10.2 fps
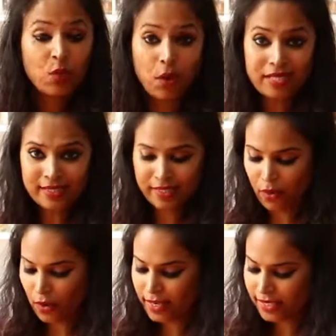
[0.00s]
Once
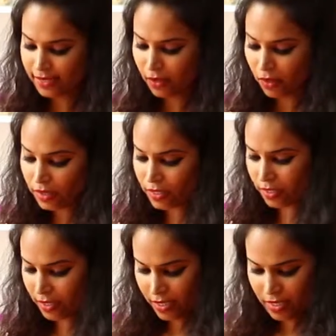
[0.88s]
the oil is hot,
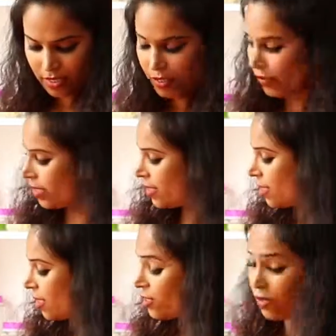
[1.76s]
you can
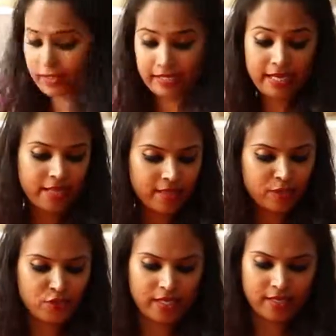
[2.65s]
start tossing in
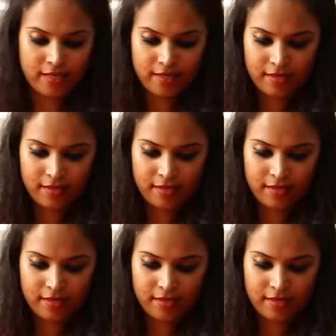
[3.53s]
the chicken.